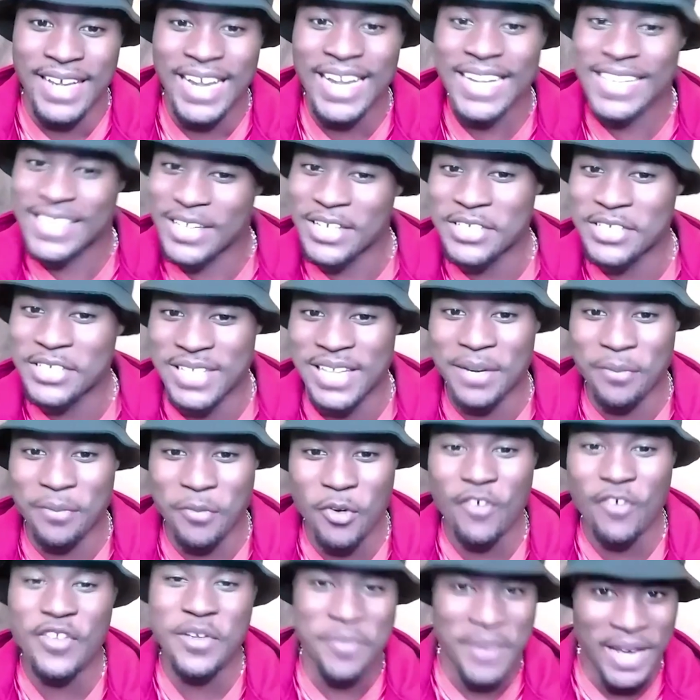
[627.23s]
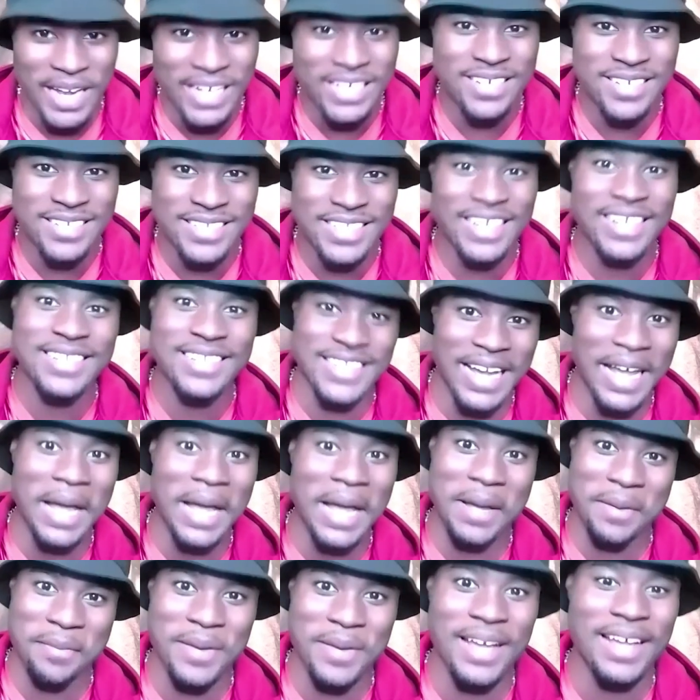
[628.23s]
it does like movie magic takes
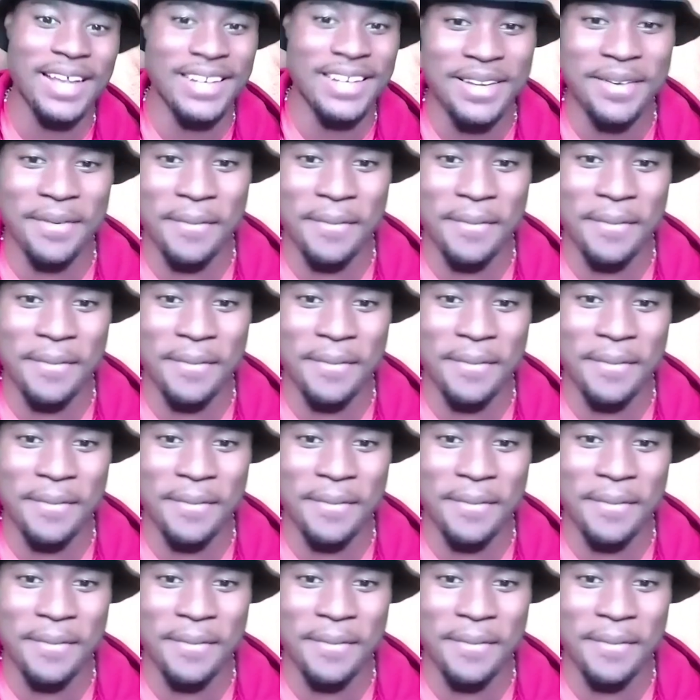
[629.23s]
time, man.